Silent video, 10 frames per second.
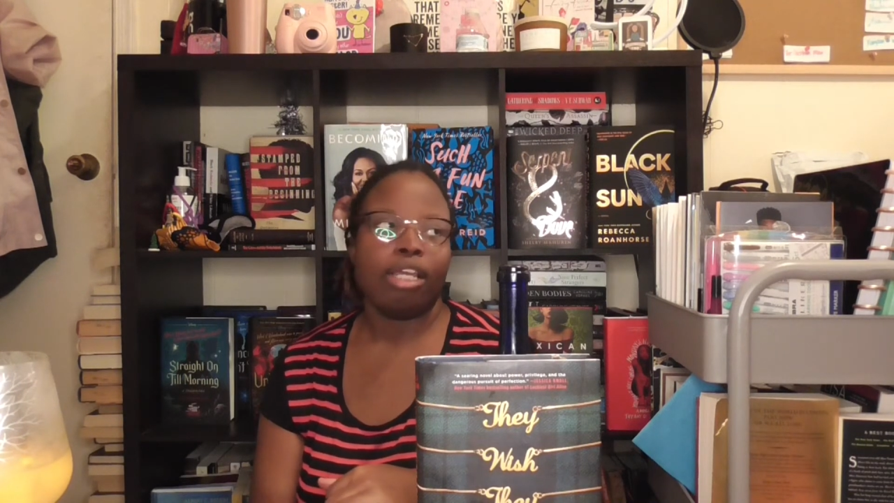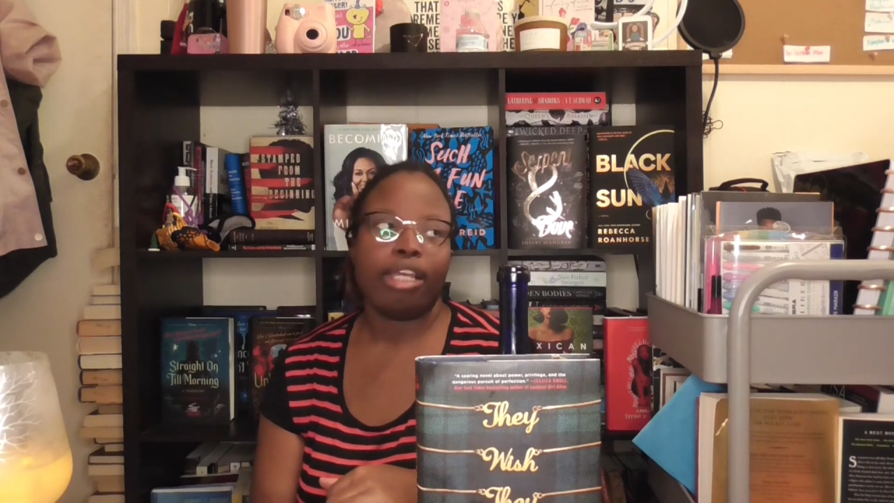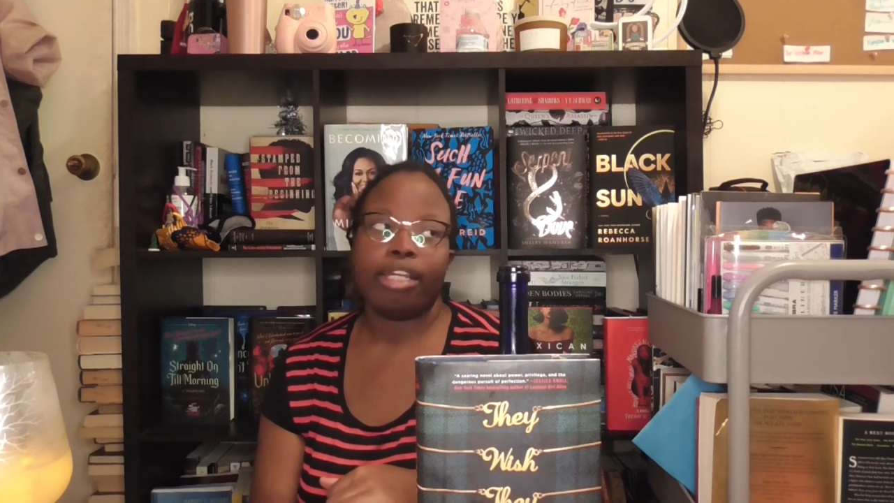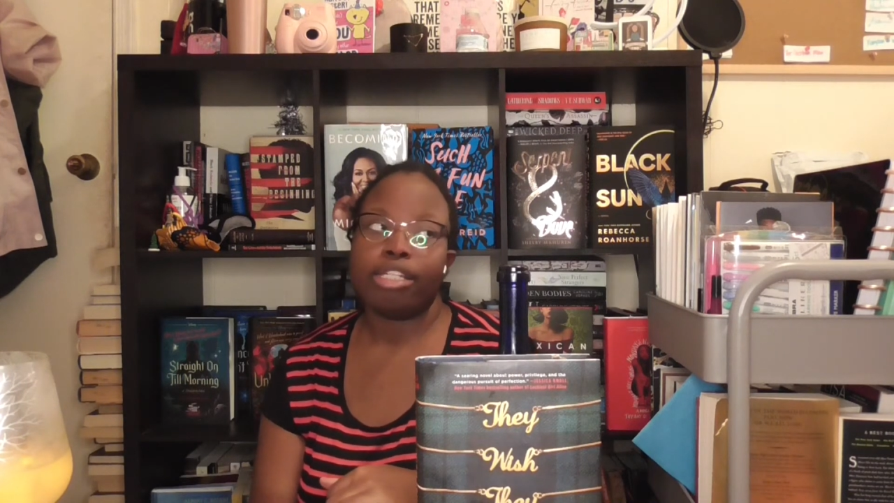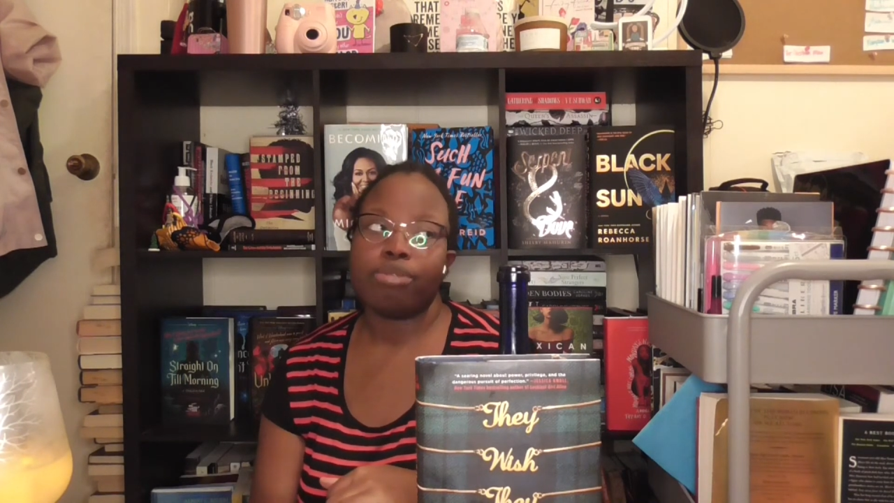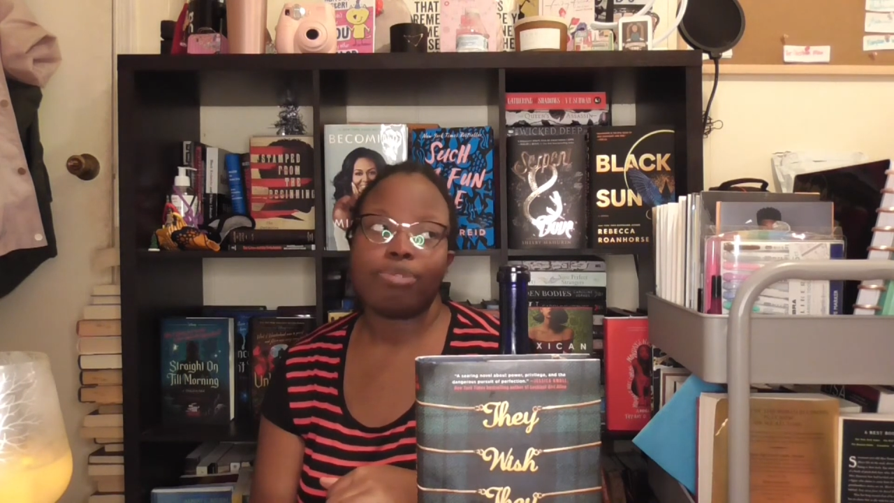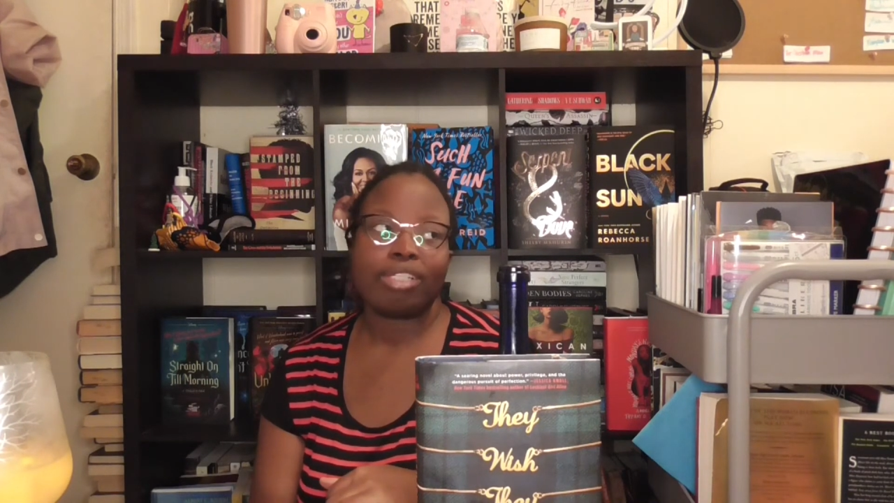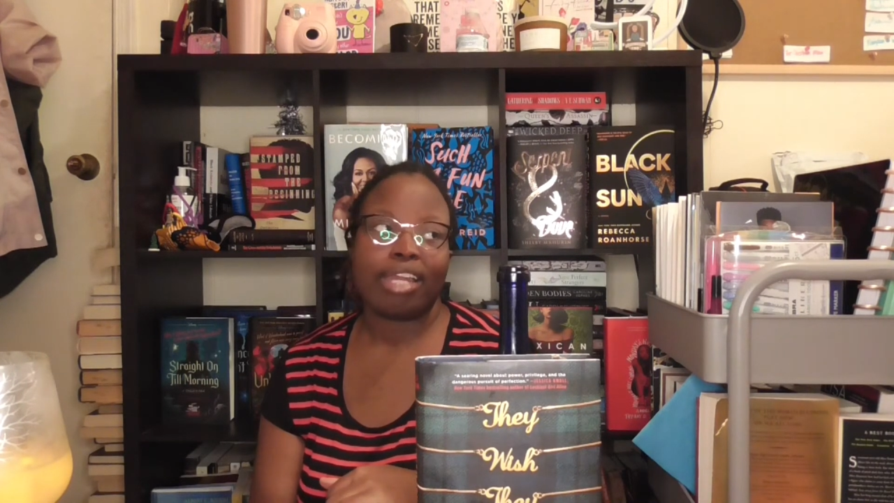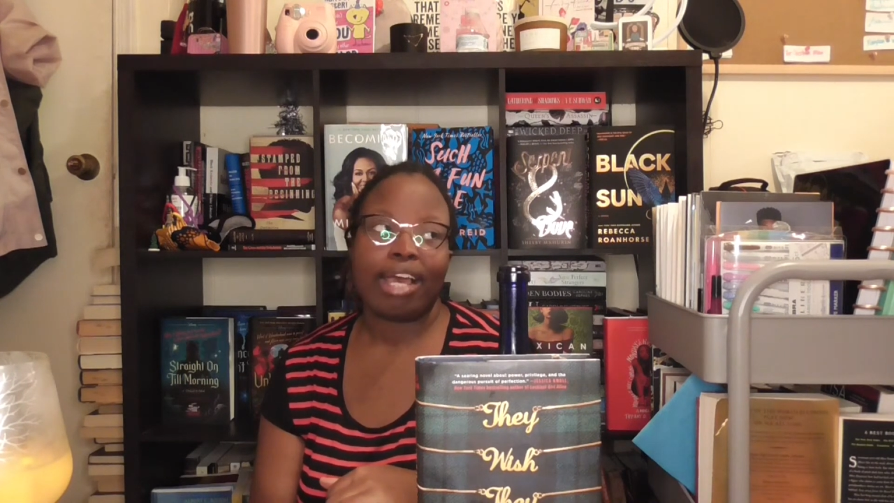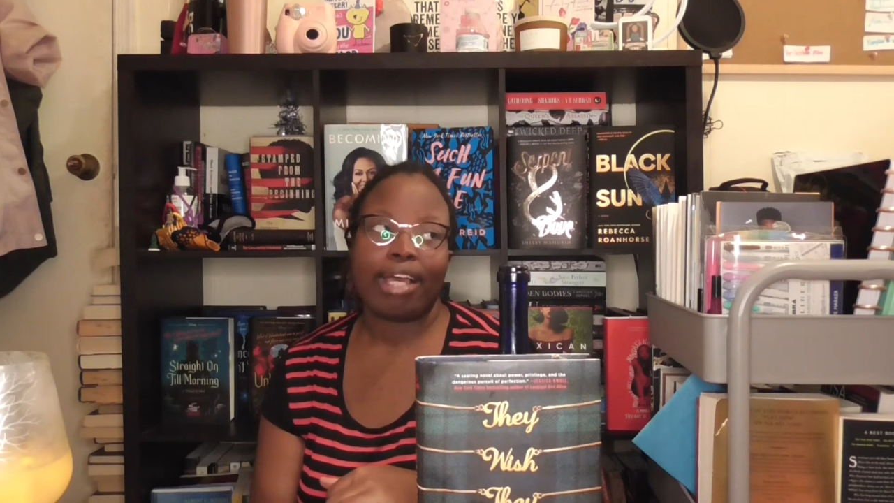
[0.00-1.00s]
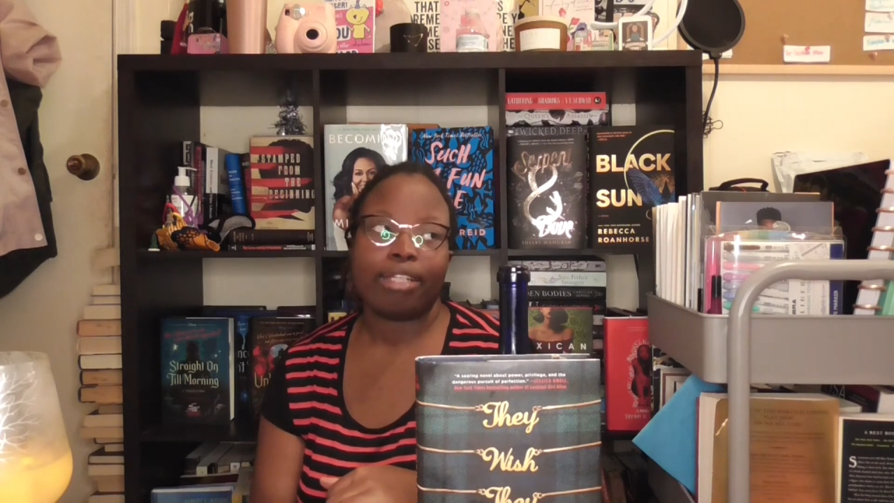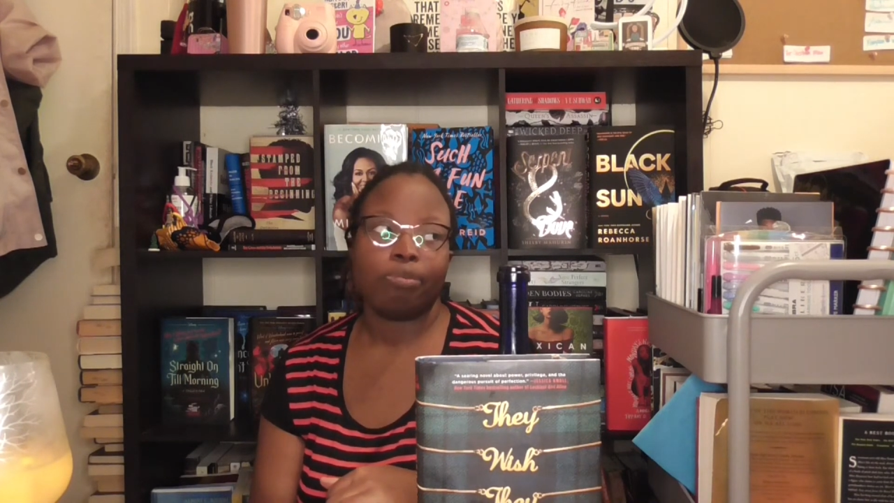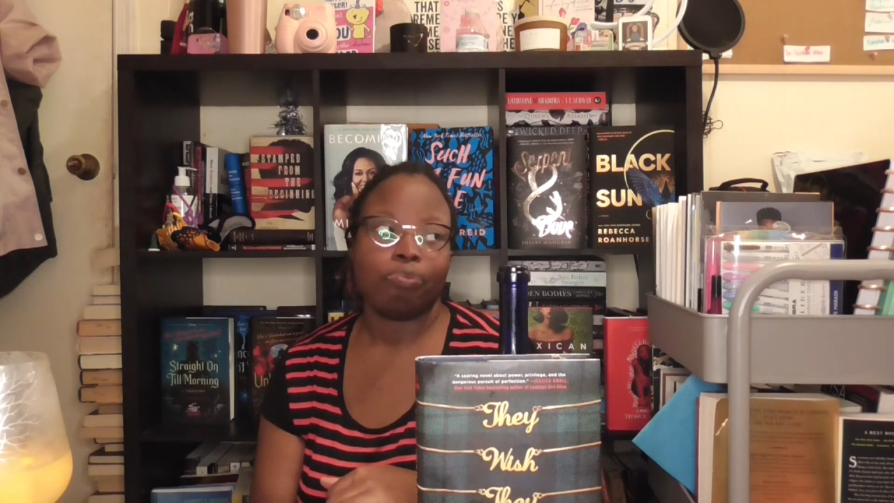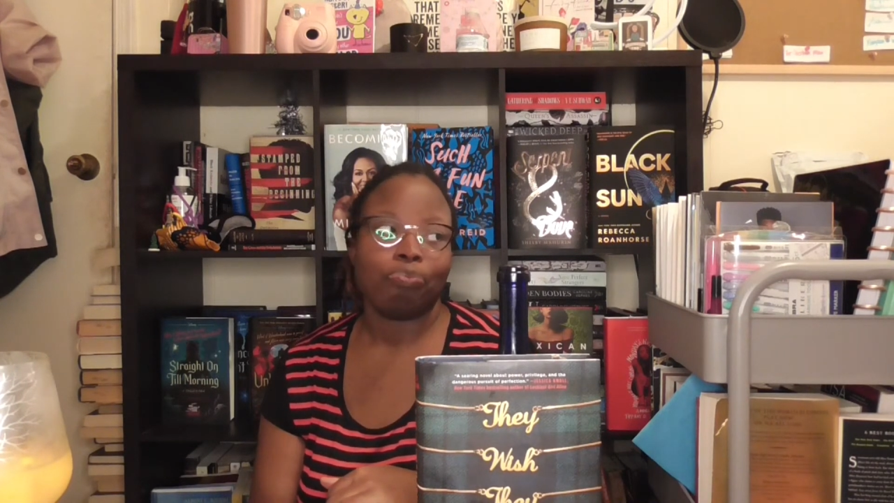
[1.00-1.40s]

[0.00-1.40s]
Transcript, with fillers: and it just was not